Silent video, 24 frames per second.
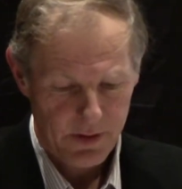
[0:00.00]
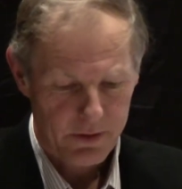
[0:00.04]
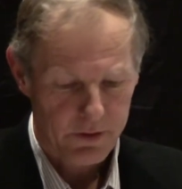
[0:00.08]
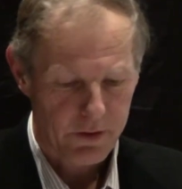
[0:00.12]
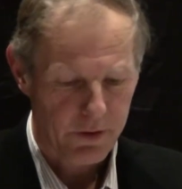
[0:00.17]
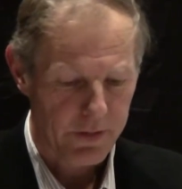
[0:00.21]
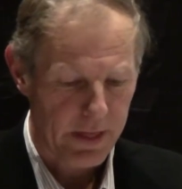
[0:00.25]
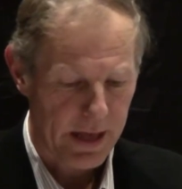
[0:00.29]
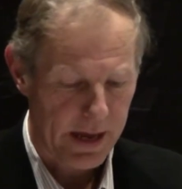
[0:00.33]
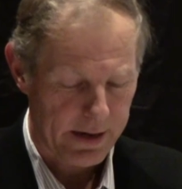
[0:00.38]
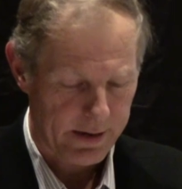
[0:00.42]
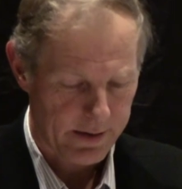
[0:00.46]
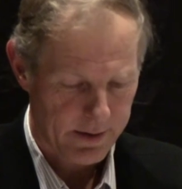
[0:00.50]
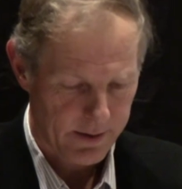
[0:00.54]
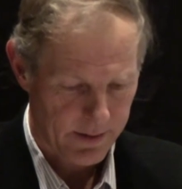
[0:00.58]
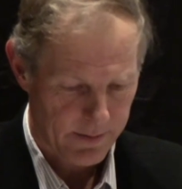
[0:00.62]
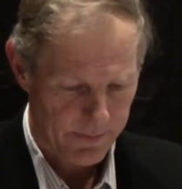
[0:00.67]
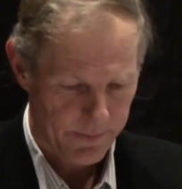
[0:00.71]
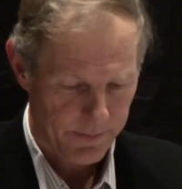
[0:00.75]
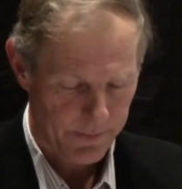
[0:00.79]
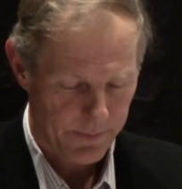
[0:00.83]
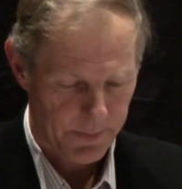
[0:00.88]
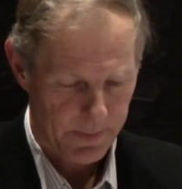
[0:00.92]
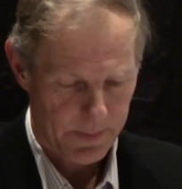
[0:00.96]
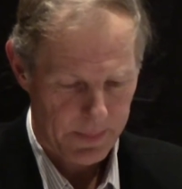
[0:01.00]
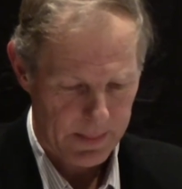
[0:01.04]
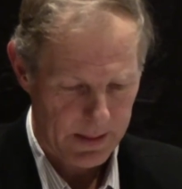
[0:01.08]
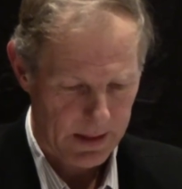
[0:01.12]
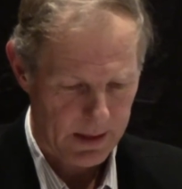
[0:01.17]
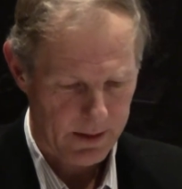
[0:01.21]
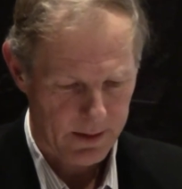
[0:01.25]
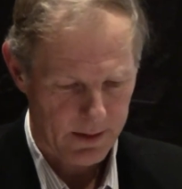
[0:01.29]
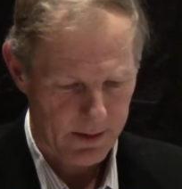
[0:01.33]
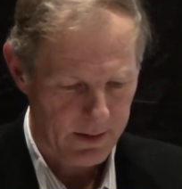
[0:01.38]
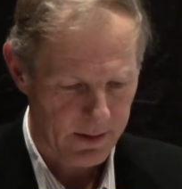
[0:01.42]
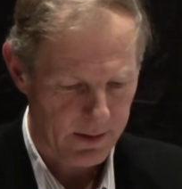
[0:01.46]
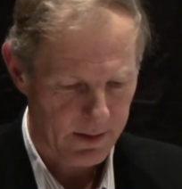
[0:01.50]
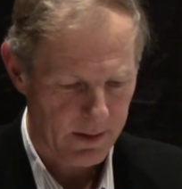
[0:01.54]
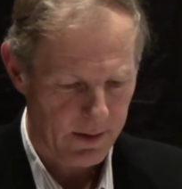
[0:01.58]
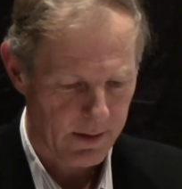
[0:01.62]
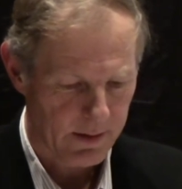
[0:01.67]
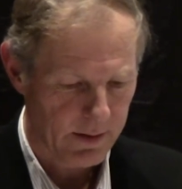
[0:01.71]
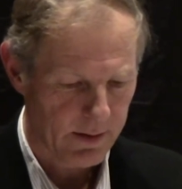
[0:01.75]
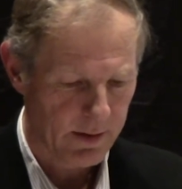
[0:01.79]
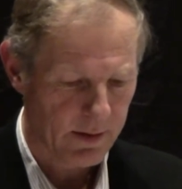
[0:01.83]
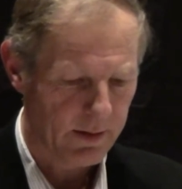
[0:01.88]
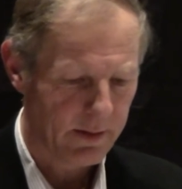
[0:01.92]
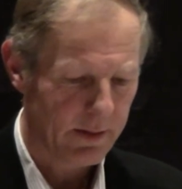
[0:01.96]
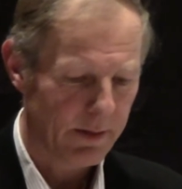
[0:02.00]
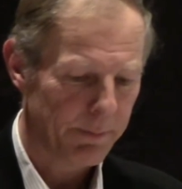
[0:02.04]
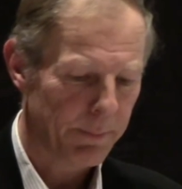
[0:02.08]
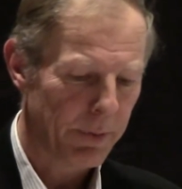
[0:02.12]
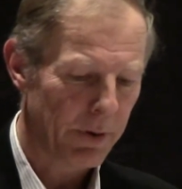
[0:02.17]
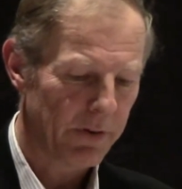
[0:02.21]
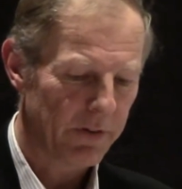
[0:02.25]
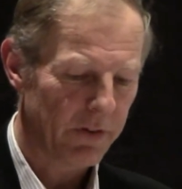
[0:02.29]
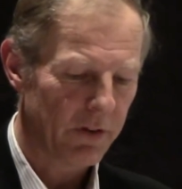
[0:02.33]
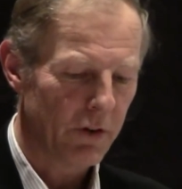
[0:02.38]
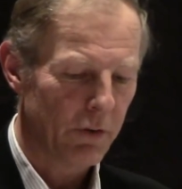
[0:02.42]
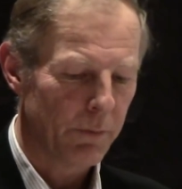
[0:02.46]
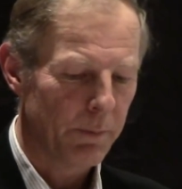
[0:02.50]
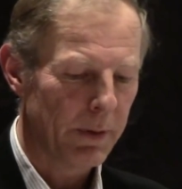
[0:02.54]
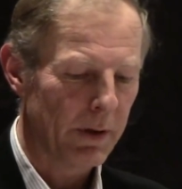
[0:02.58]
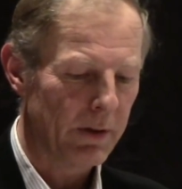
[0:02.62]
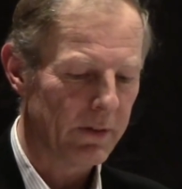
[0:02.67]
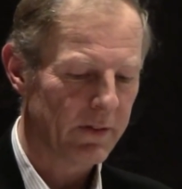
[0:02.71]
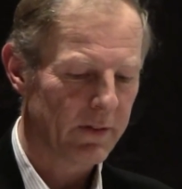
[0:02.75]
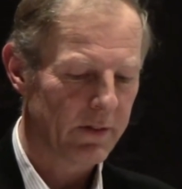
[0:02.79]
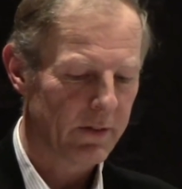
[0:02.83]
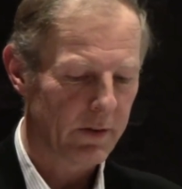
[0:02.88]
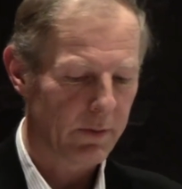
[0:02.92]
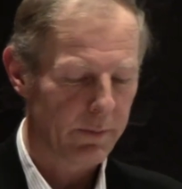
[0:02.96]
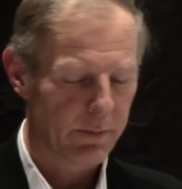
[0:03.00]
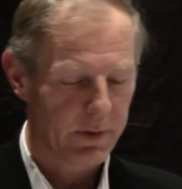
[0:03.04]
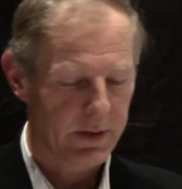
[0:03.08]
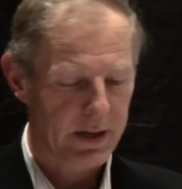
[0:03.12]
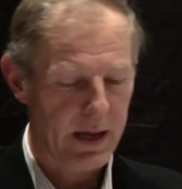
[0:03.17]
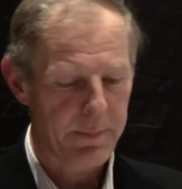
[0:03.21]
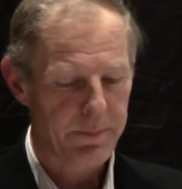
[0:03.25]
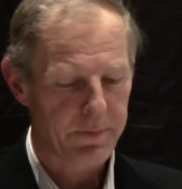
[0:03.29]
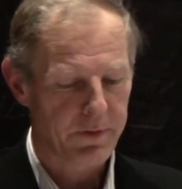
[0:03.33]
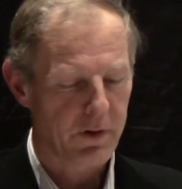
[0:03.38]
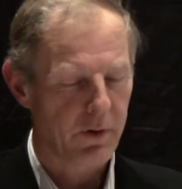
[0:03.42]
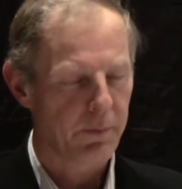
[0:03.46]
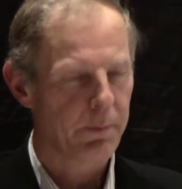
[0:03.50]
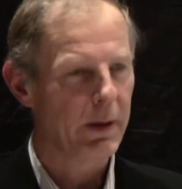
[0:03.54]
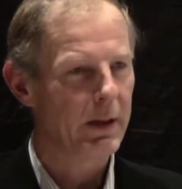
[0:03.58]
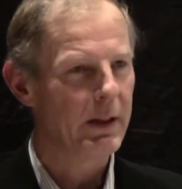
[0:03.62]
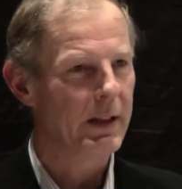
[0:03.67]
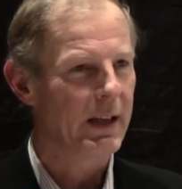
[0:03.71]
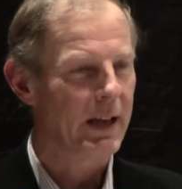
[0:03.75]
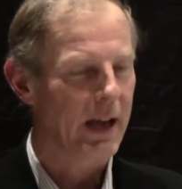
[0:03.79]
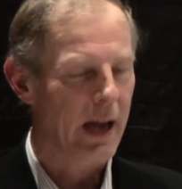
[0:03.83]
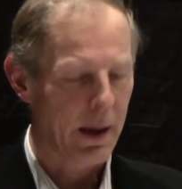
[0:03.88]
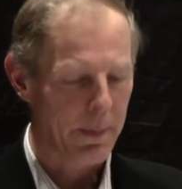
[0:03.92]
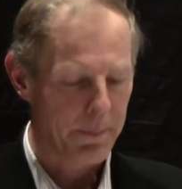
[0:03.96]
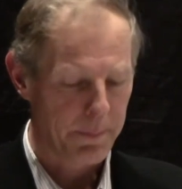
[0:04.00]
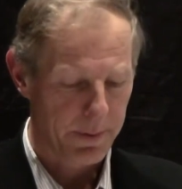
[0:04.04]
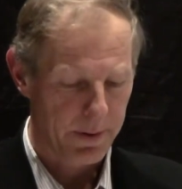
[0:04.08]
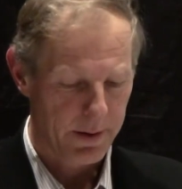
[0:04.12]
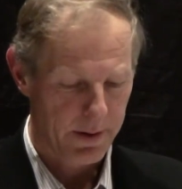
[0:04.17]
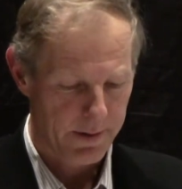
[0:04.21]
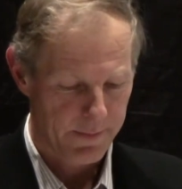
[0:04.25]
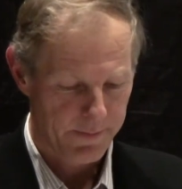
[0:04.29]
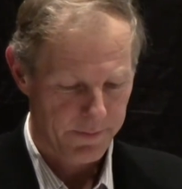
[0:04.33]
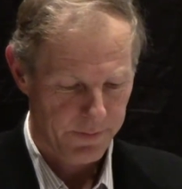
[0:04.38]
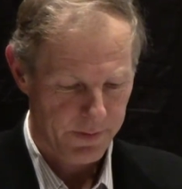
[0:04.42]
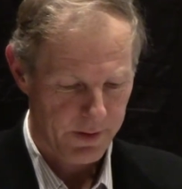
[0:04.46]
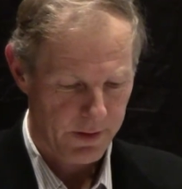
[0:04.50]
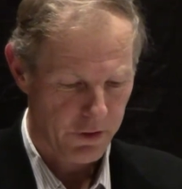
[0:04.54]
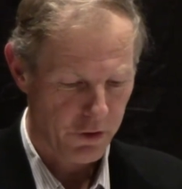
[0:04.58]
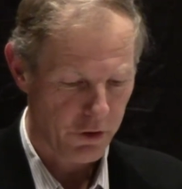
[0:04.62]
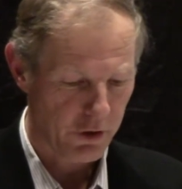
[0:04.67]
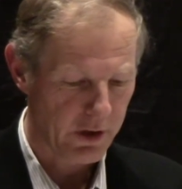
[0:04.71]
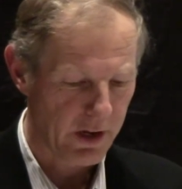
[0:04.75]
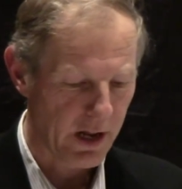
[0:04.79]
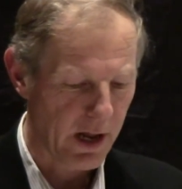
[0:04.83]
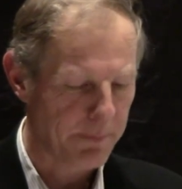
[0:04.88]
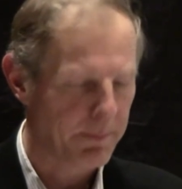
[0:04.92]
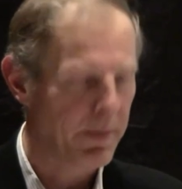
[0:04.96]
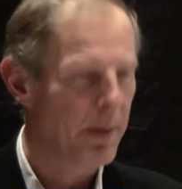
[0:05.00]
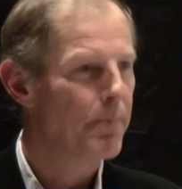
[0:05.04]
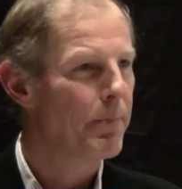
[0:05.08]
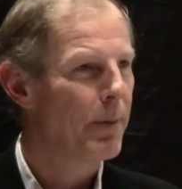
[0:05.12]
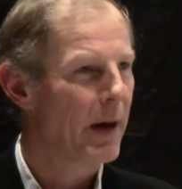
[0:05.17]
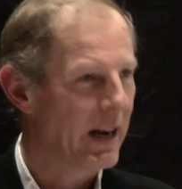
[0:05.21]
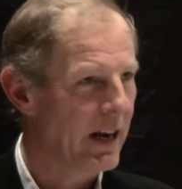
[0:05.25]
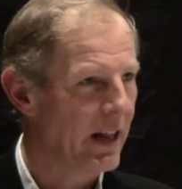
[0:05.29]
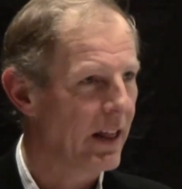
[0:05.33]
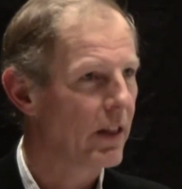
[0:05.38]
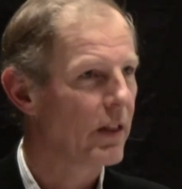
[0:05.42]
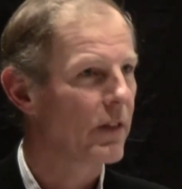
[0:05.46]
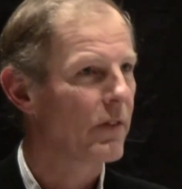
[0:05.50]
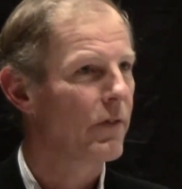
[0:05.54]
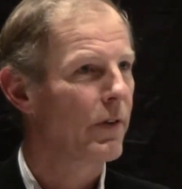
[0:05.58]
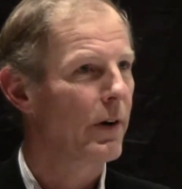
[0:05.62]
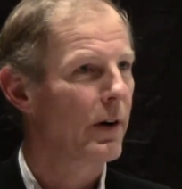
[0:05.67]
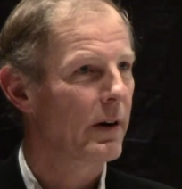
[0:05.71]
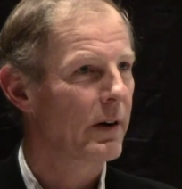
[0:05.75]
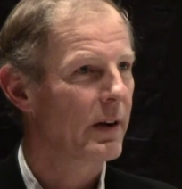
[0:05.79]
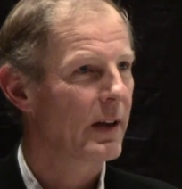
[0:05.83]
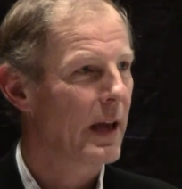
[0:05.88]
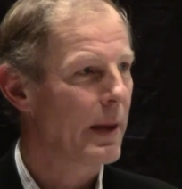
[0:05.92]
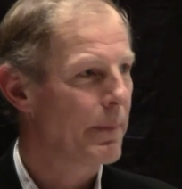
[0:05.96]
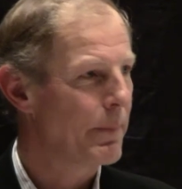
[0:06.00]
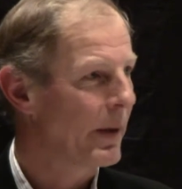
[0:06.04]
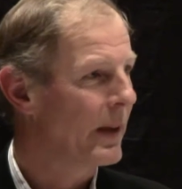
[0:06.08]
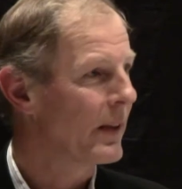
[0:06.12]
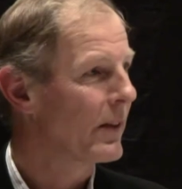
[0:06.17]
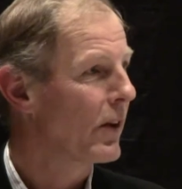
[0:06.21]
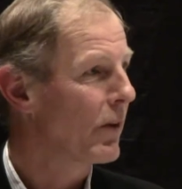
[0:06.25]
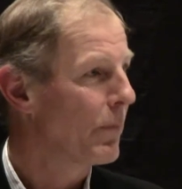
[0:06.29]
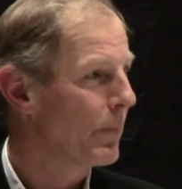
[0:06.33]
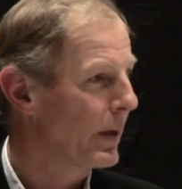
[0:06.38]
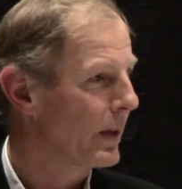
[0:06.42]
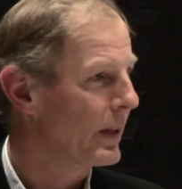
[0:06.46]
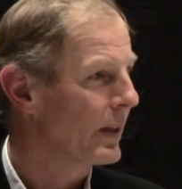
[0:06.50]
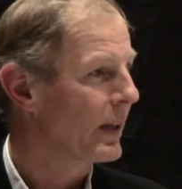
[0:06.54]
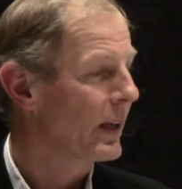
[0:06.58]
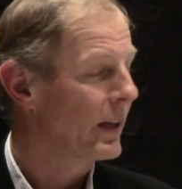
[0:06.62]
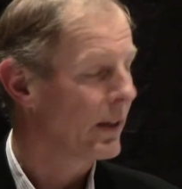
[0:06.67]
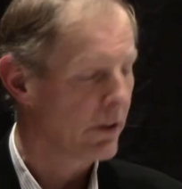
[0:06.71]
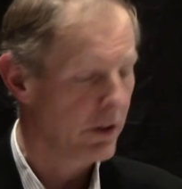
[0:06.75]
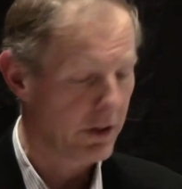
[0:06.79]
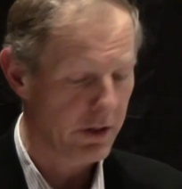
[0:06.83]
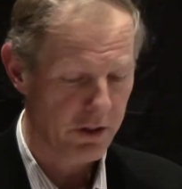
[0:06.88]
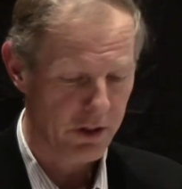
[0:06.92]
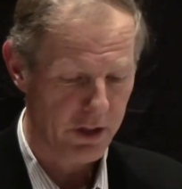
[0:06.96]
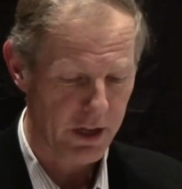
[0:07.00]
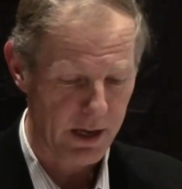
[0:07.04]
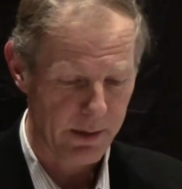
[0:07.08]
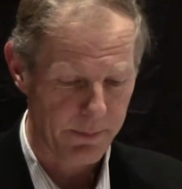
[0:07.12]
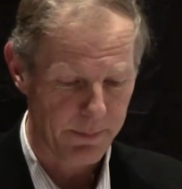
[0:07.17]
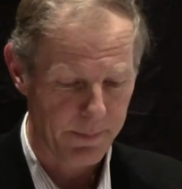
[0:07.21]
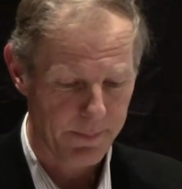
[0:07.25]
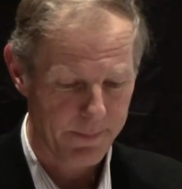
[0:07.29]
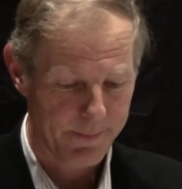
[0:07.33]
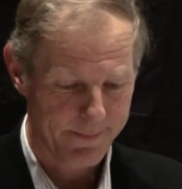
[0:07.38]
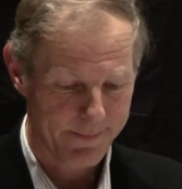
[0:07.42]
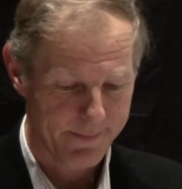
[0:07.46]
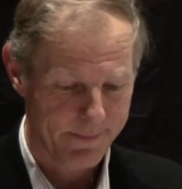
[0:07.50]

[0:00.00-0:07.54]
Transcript: So that the person who builds their, keeps their building up should not be punished for keeping their building in good shape.